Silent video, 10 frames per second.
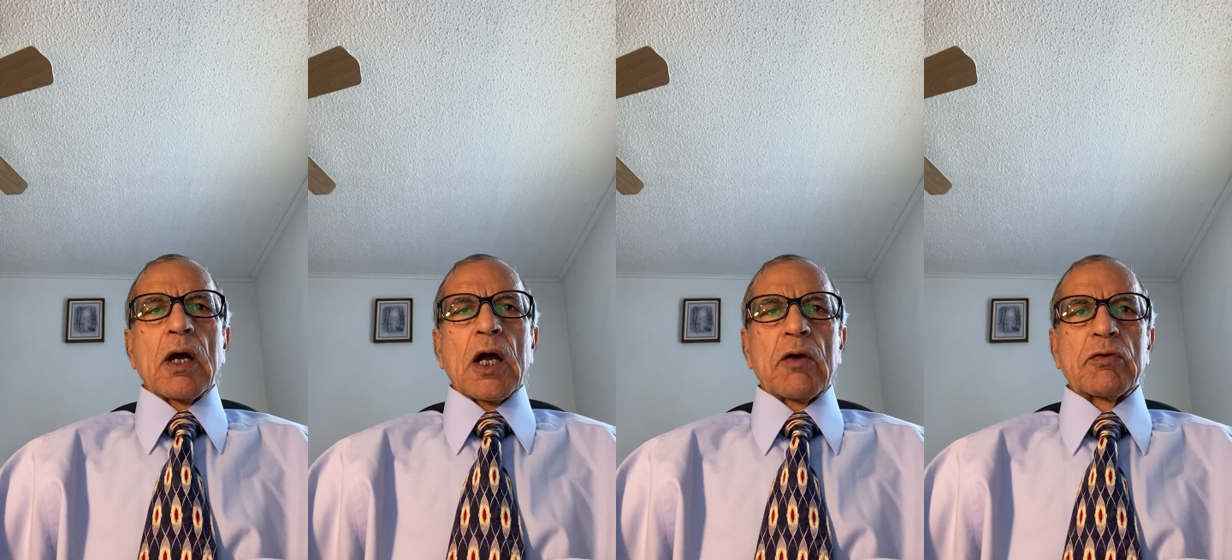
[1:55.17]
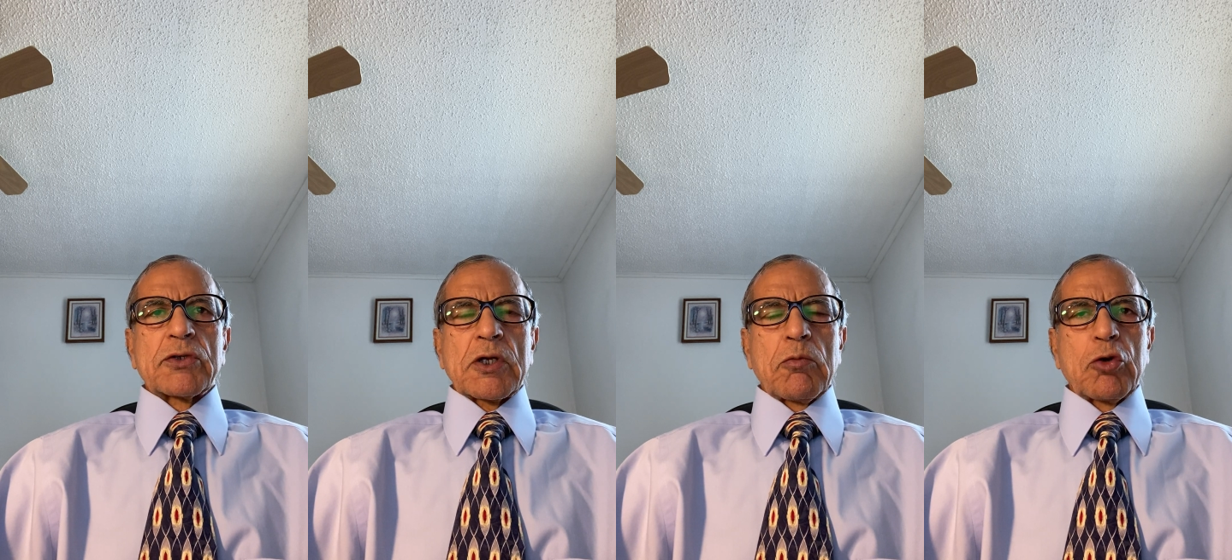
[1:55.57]
I was
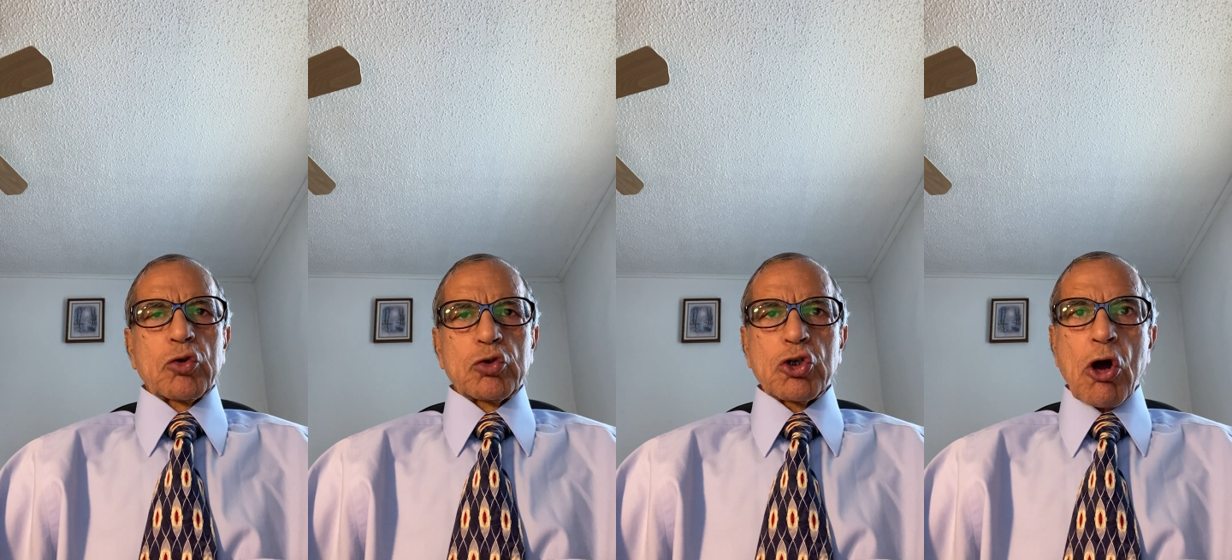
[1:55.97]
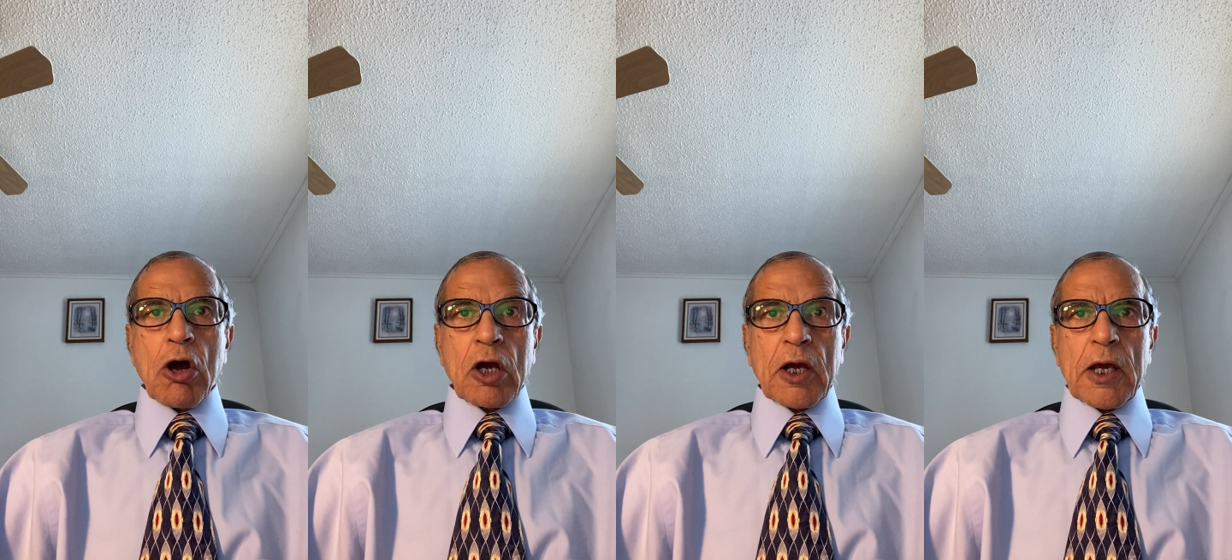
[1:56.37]
able to
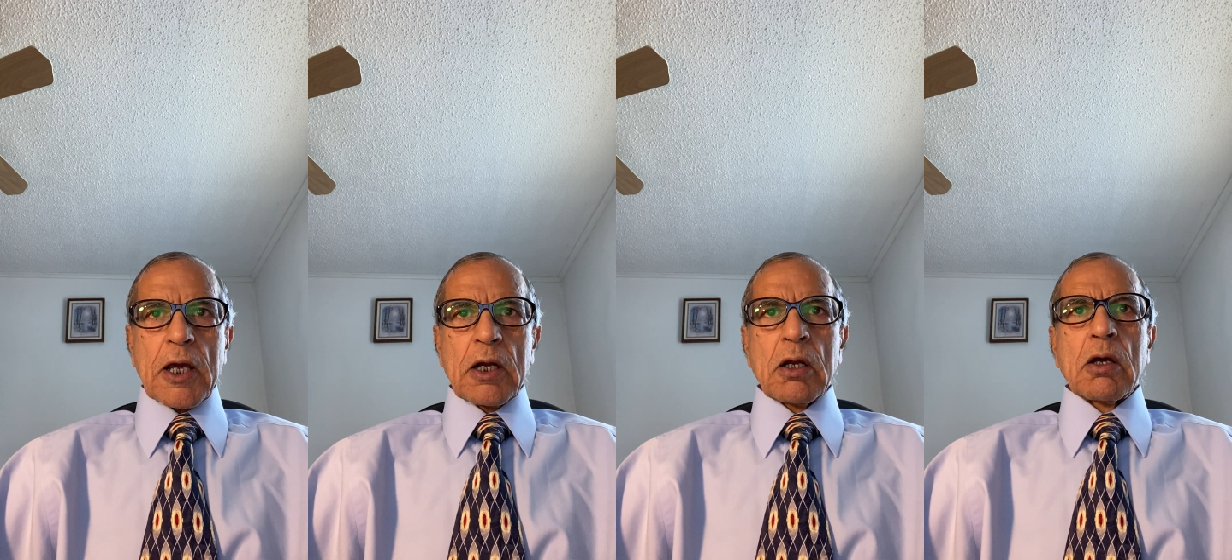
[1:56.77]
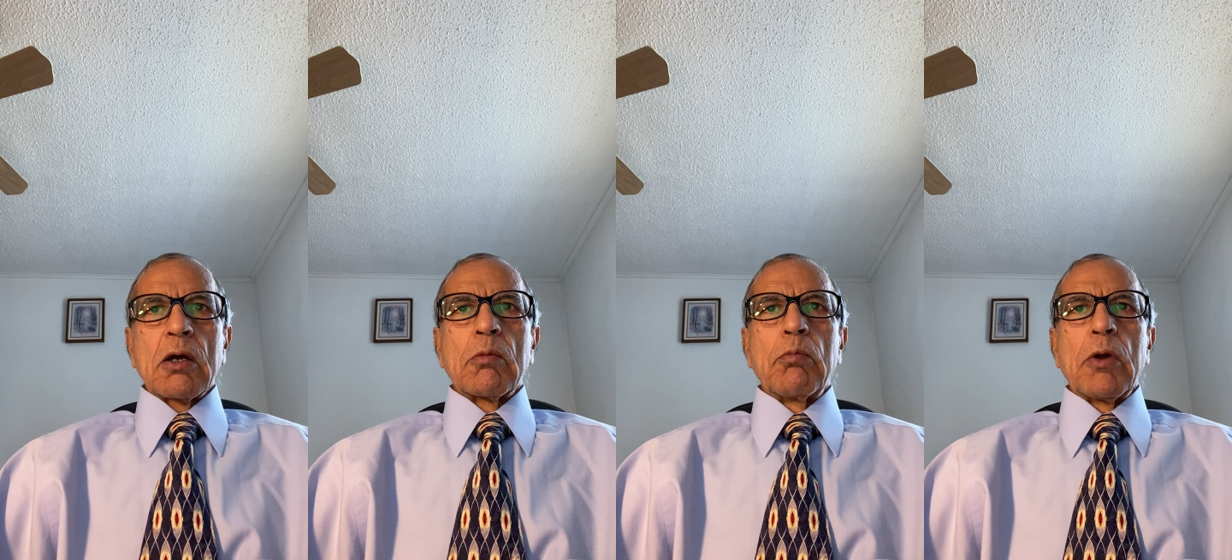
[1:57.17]
jog again,
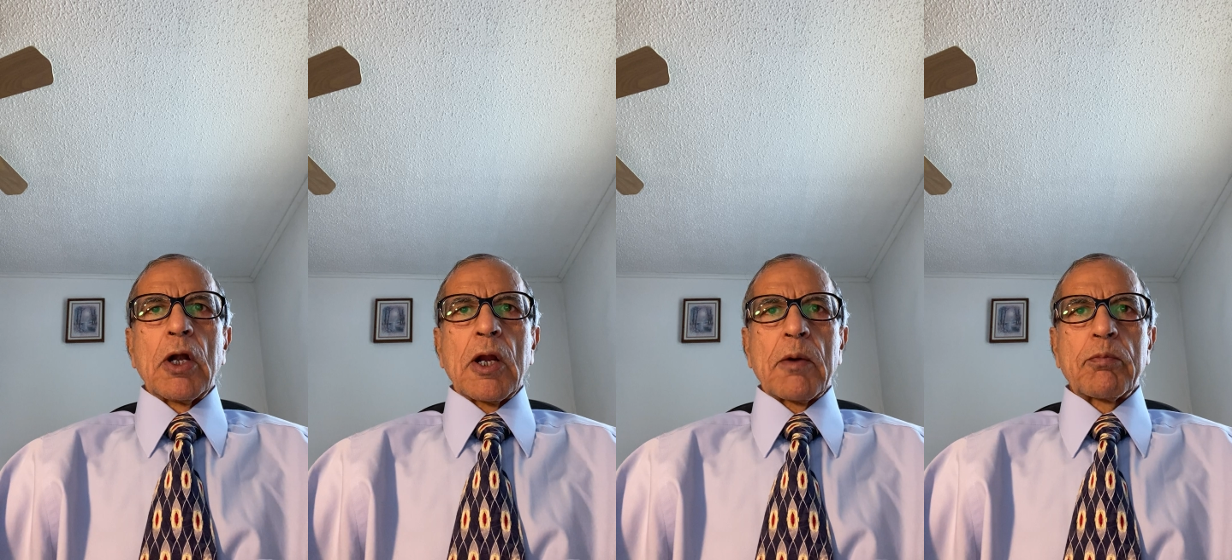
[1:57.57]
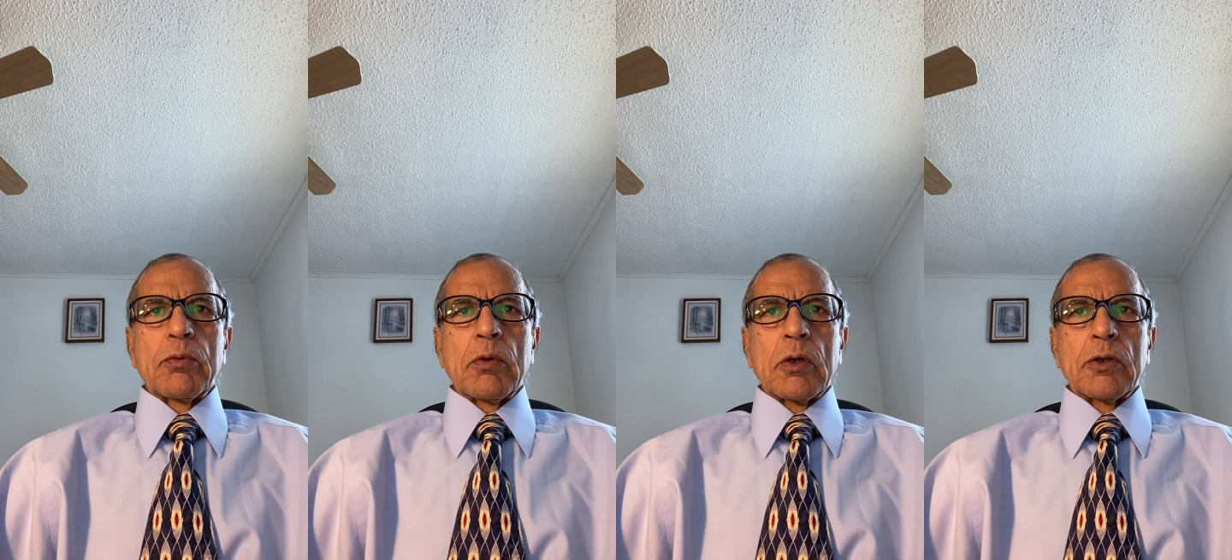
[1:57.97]
build up
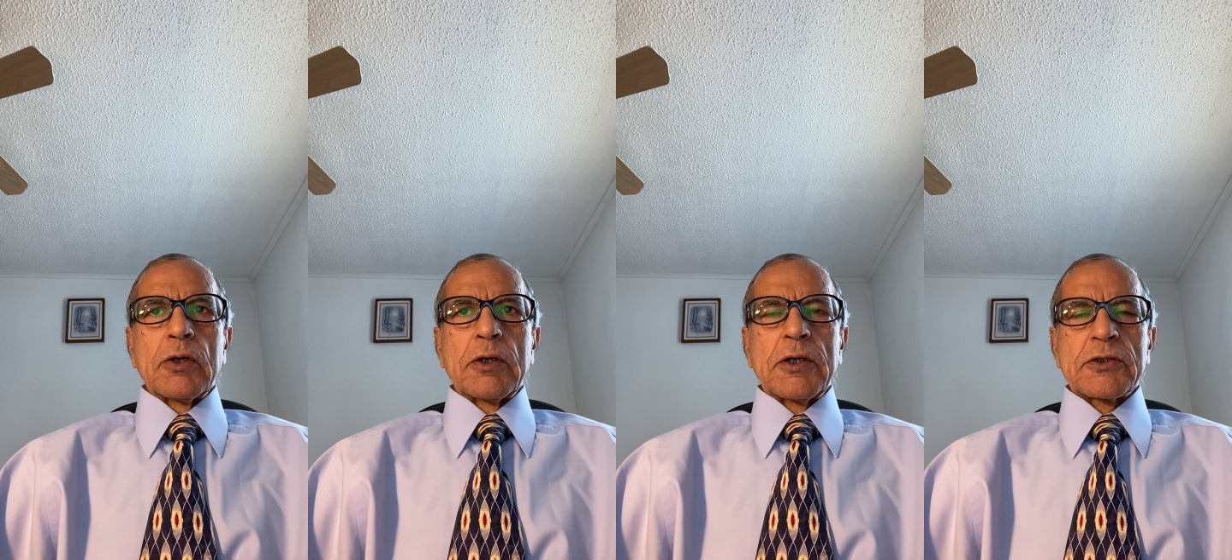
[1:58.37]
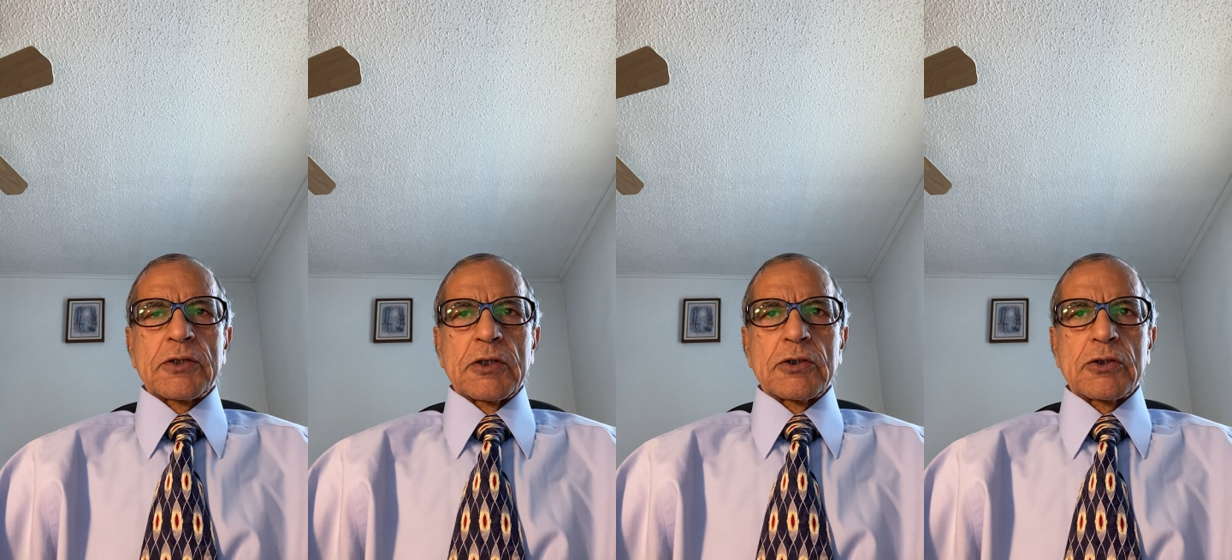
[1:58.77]
the
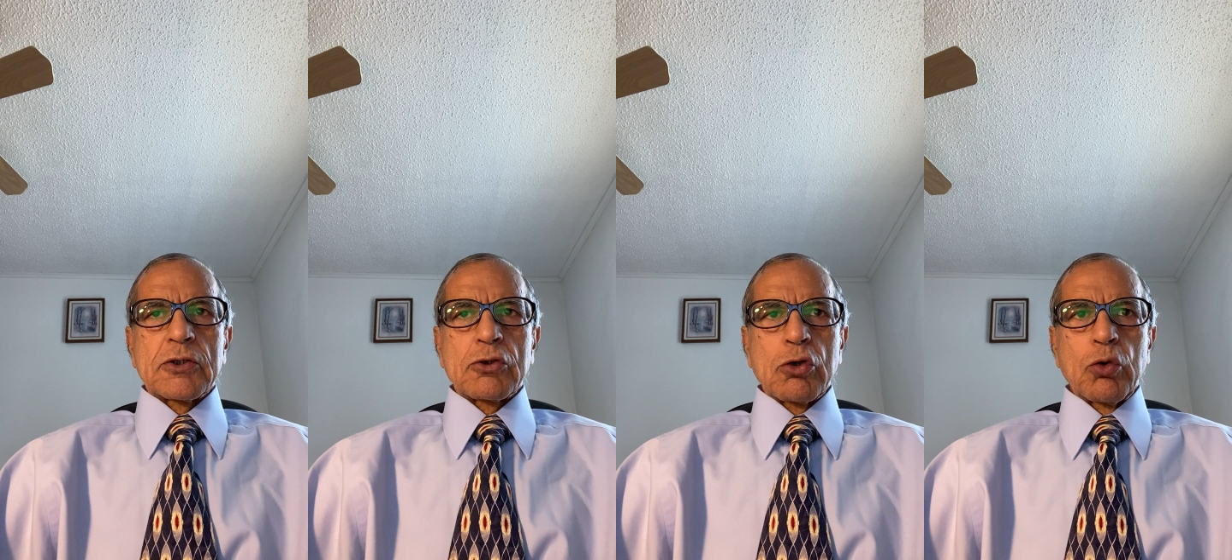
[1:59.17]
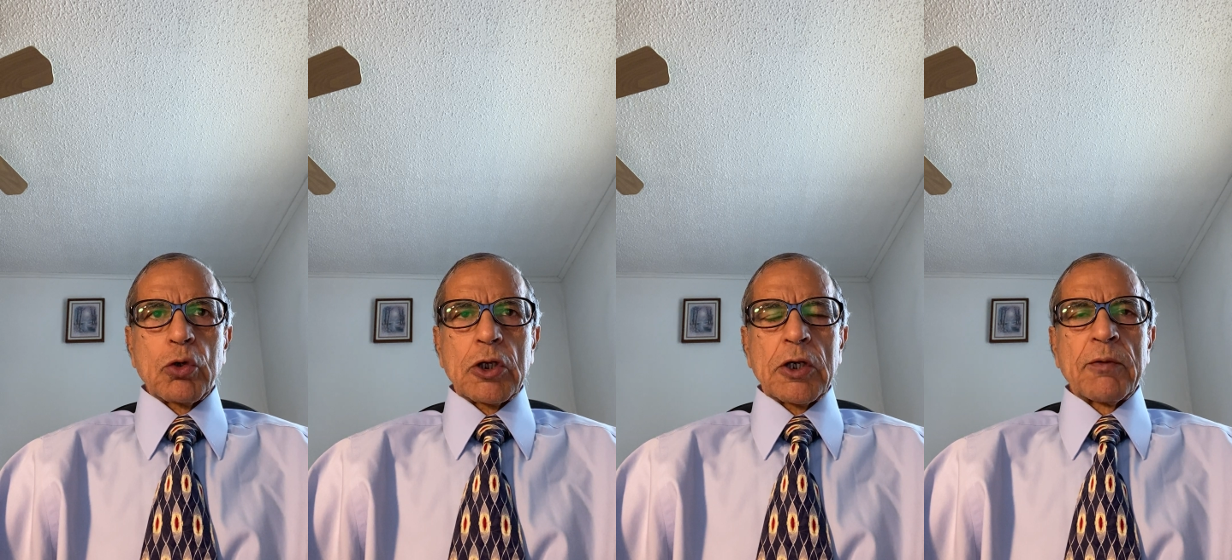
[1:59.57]
distance
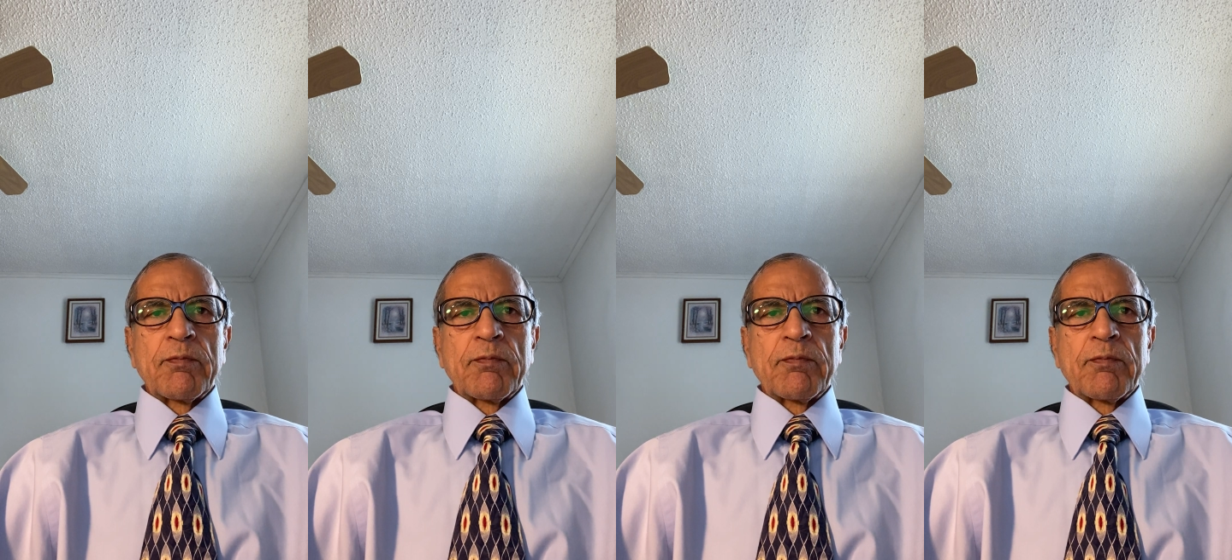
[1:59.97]
slowly.